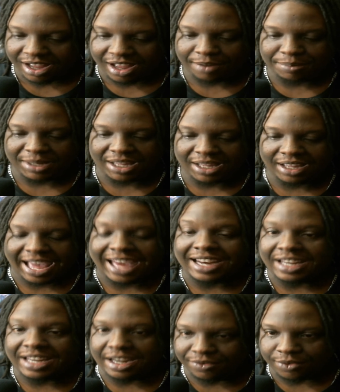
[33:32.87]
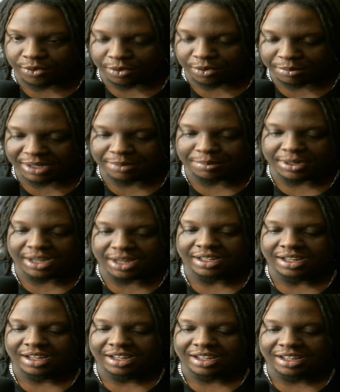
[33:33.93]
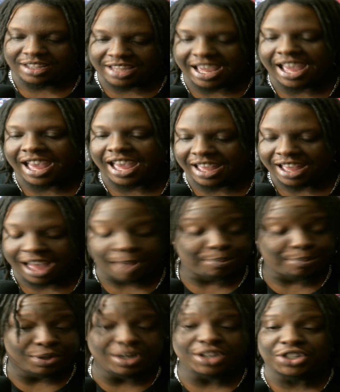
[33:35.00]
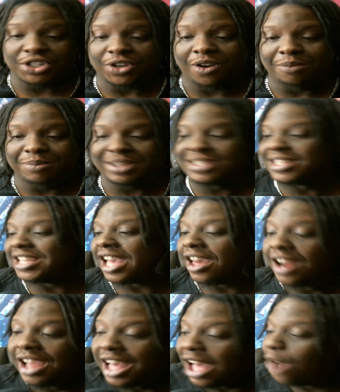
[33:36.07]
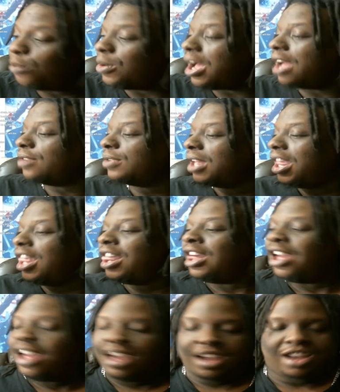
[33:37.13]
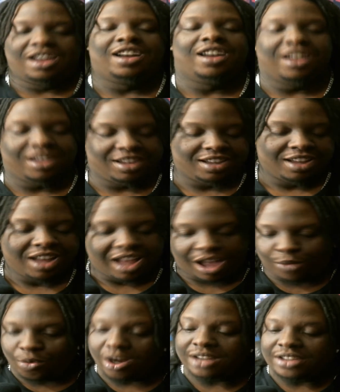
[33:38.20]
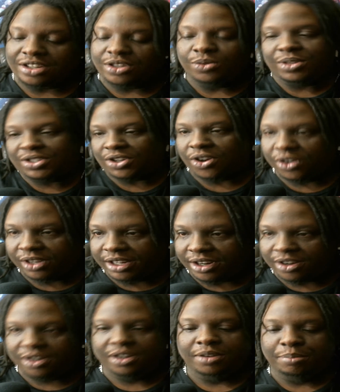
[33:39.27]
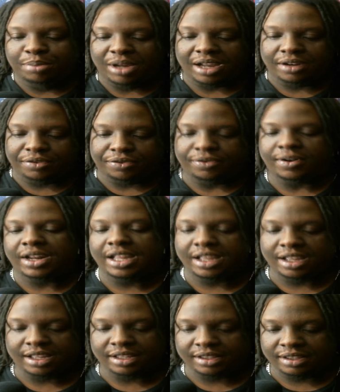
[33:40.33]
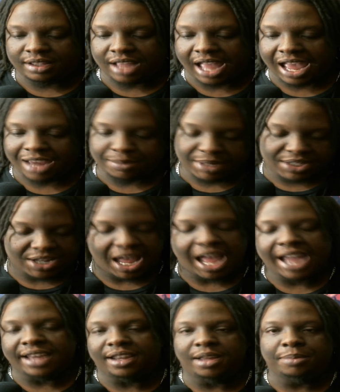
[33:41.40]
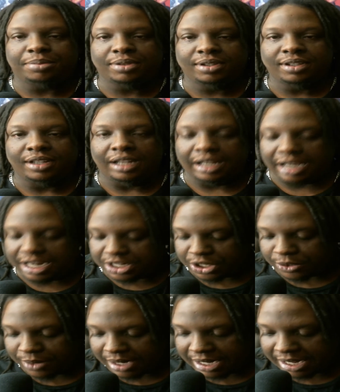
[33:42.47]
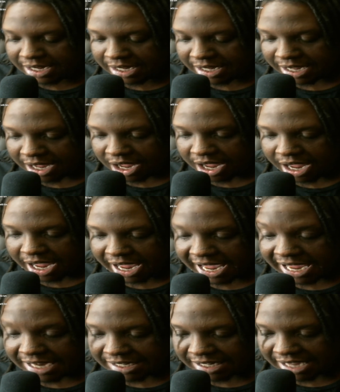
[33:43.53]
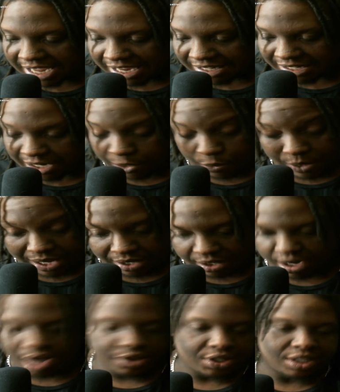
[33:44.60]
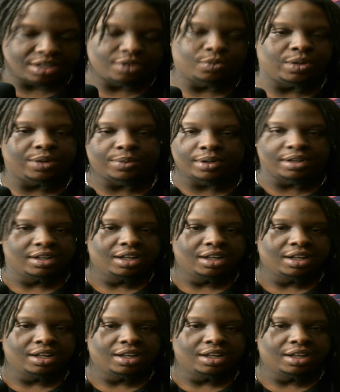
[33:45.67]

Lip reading: being edited for me. But, yeah, I'm pretty sure I'm missing out. I wanted to do this earlier, but Freya had me tied up, literally. Hint, hint, and wink. No, she didn't. We were